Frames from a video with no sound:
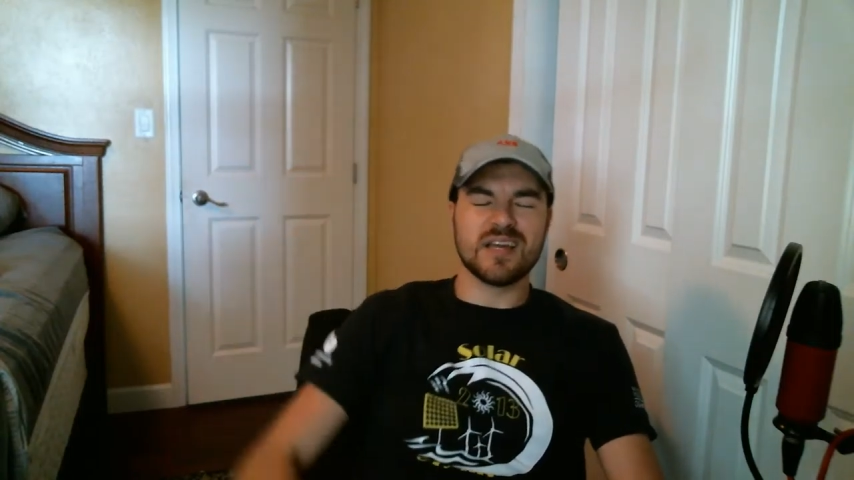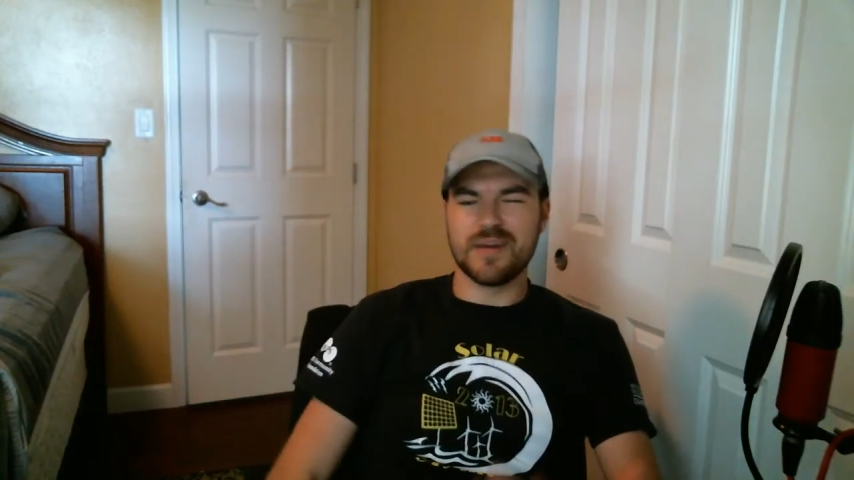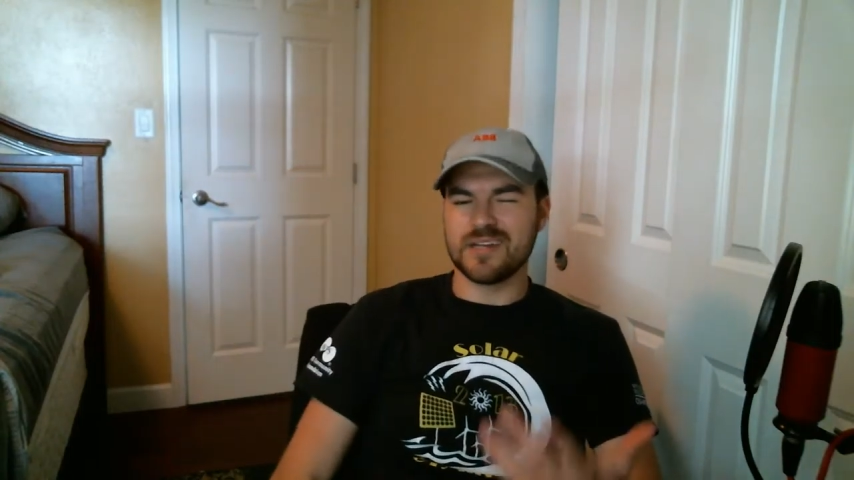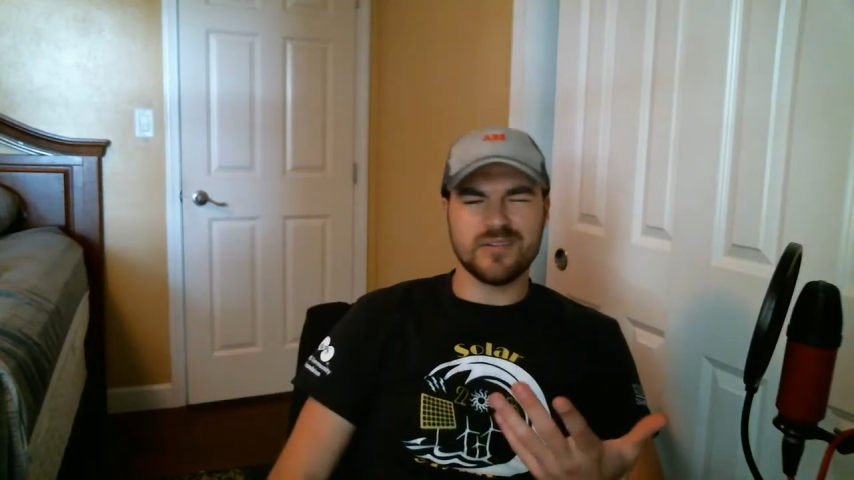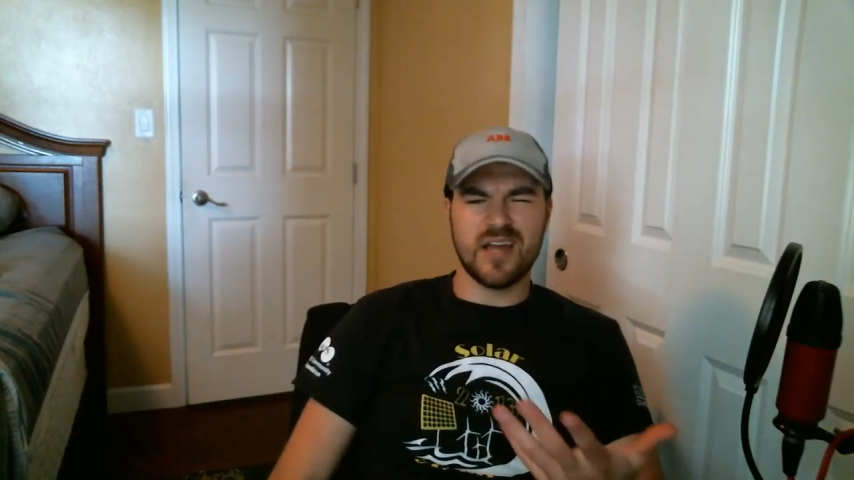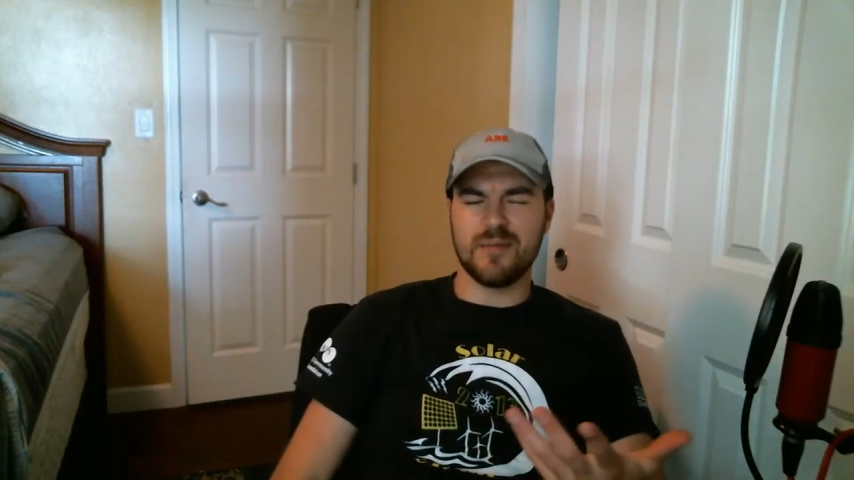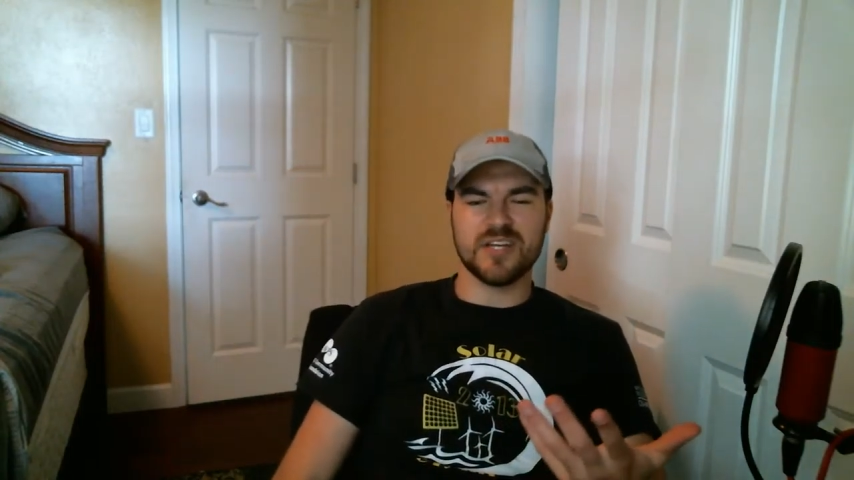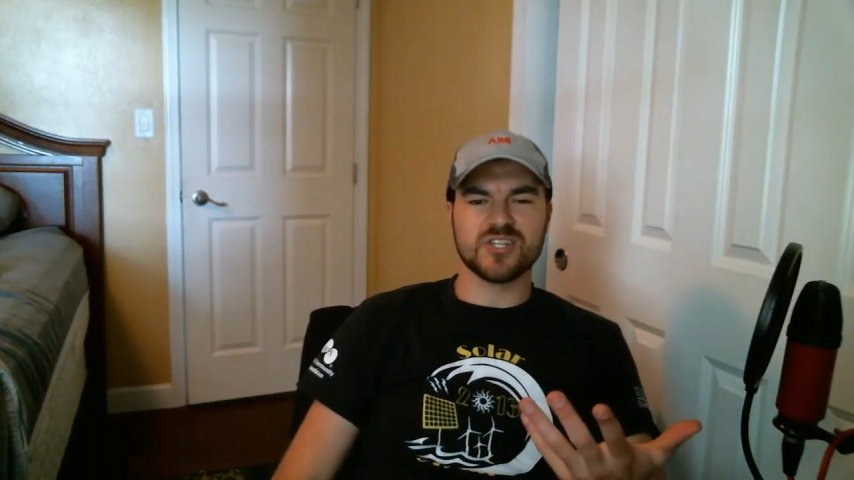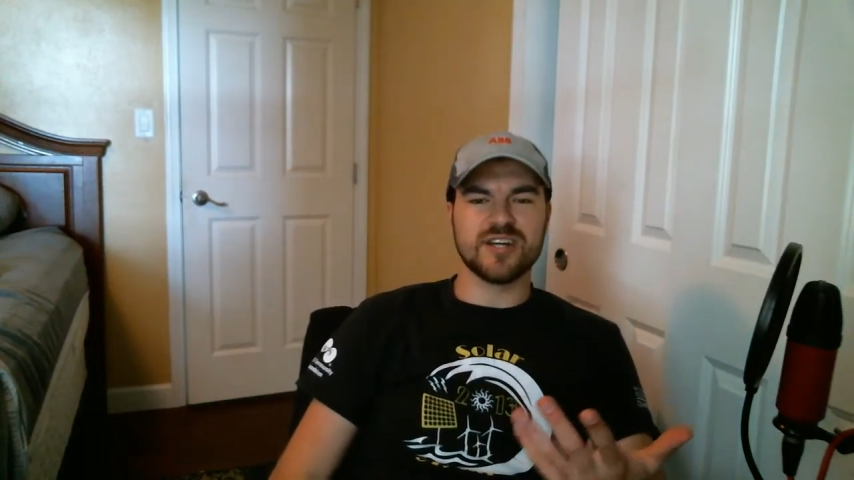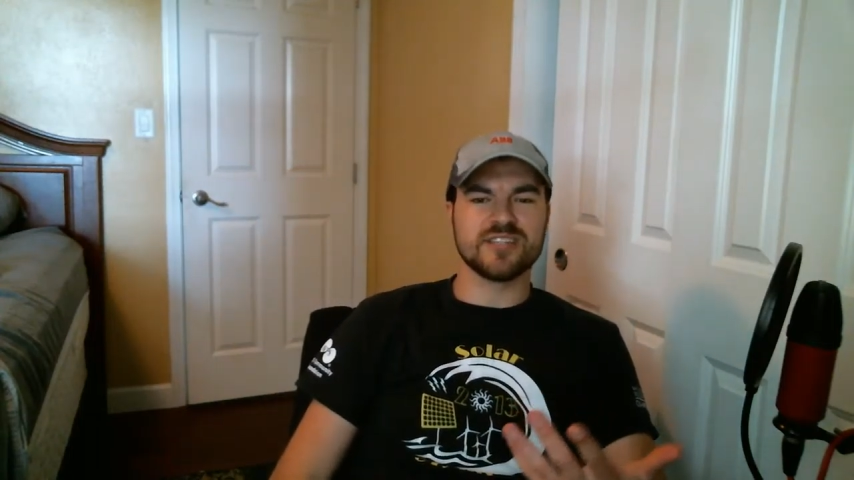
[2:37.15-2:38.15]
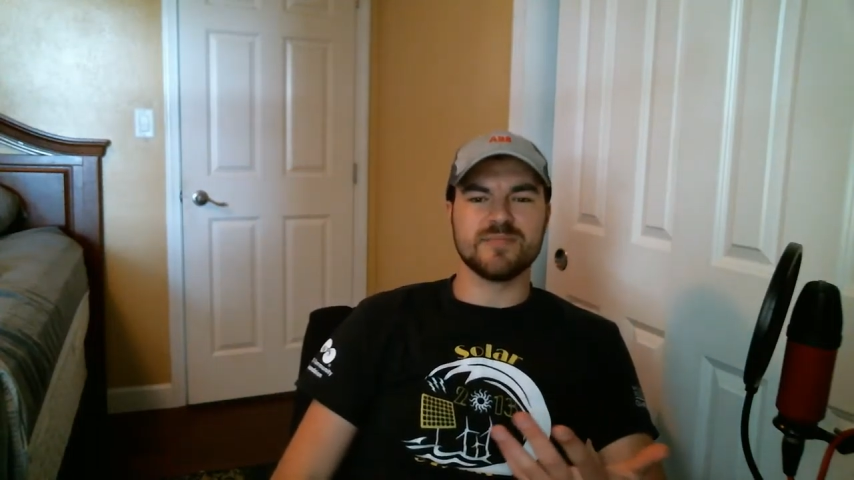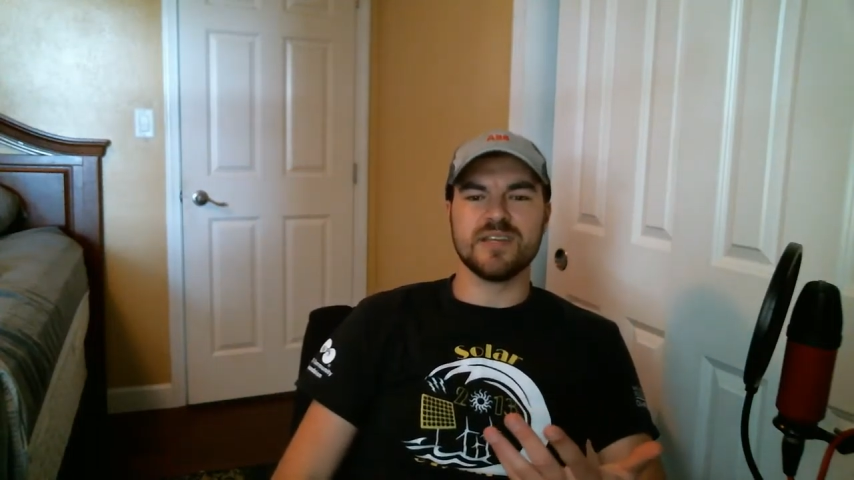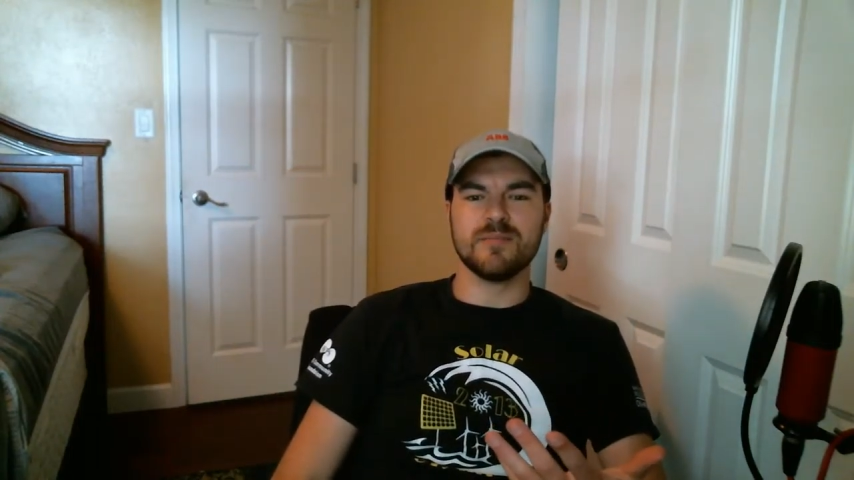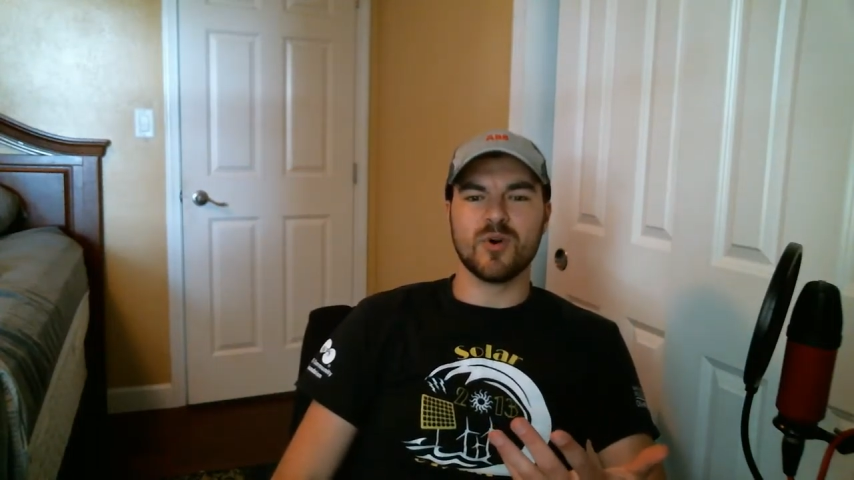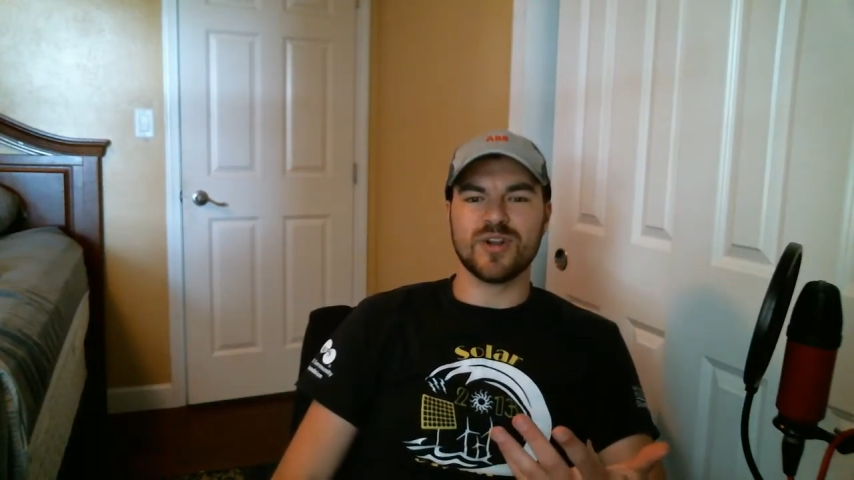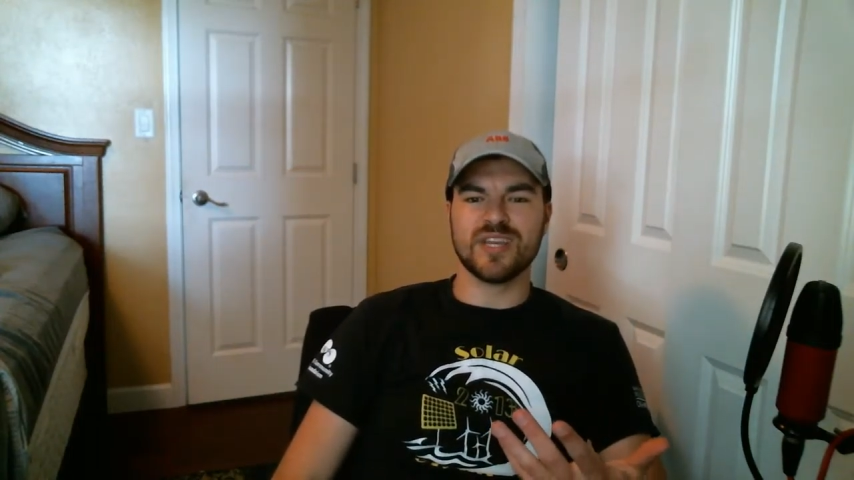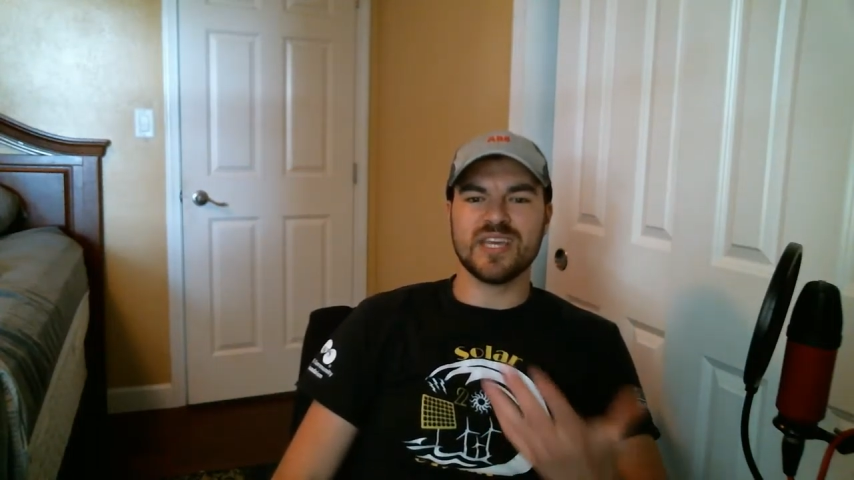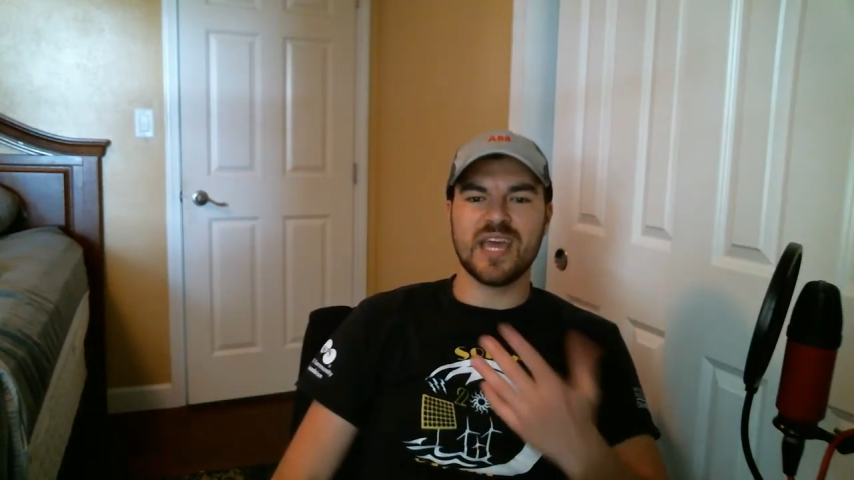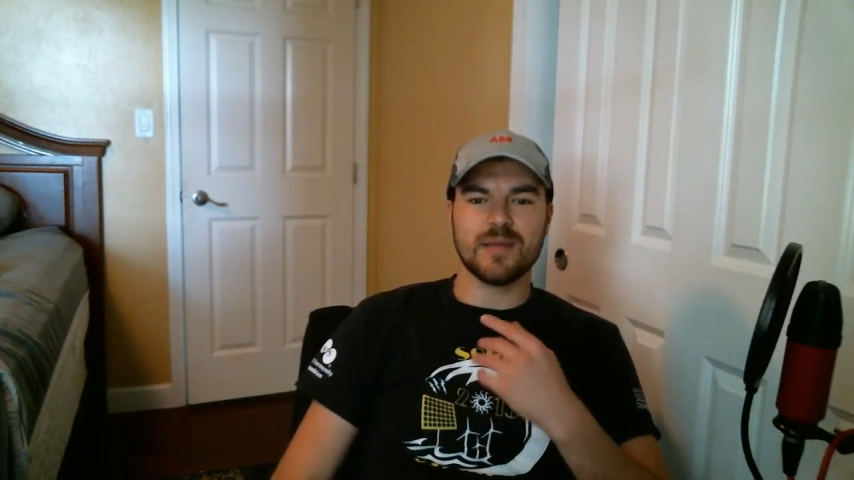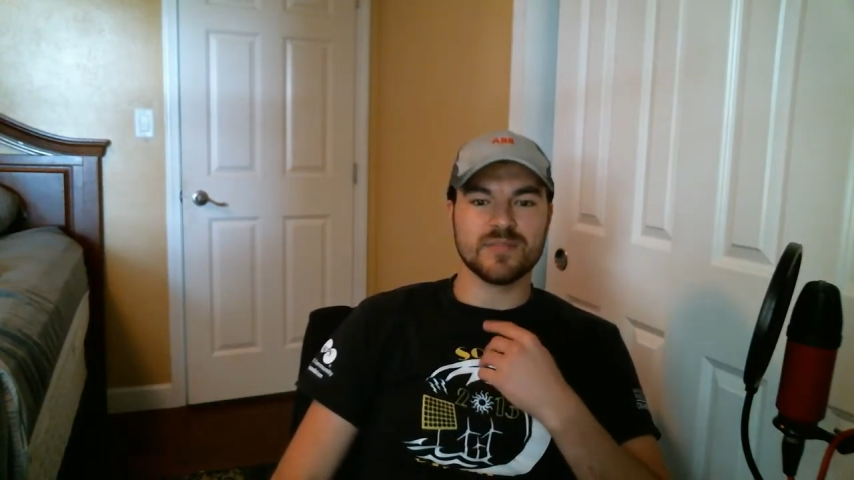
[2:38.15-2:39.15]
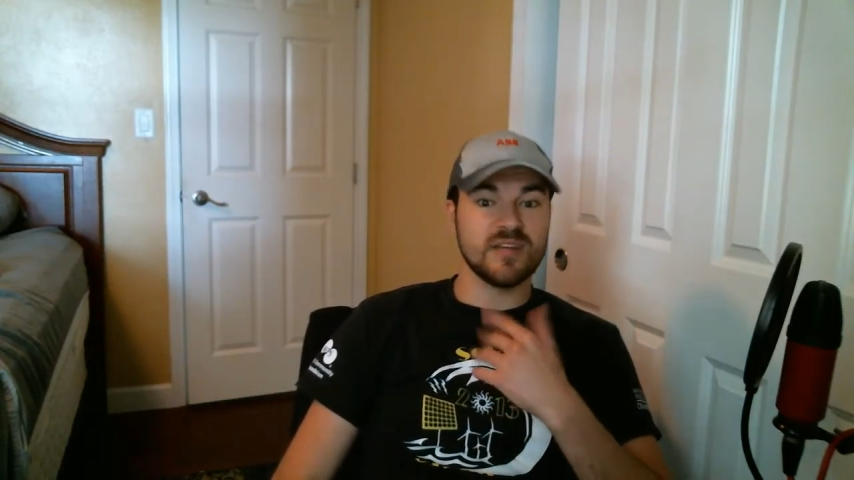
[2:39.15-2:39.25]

I might I might try some in- more indie games.